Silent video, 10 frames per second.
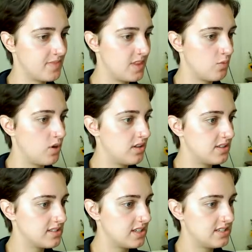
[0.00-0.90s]
Well,
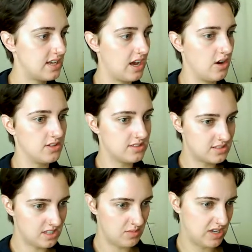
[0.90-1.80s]
let's get a towel. This
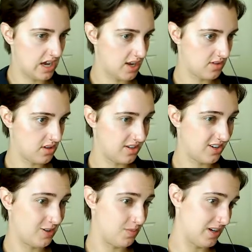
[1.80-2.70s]
is gonna be kind of
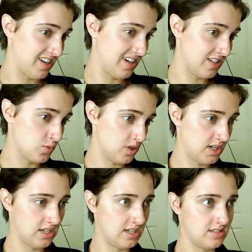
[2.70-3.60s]
cluttered, but it is what it
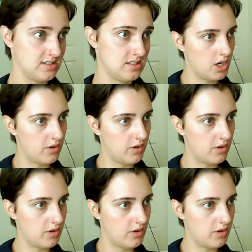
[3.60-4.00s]
is.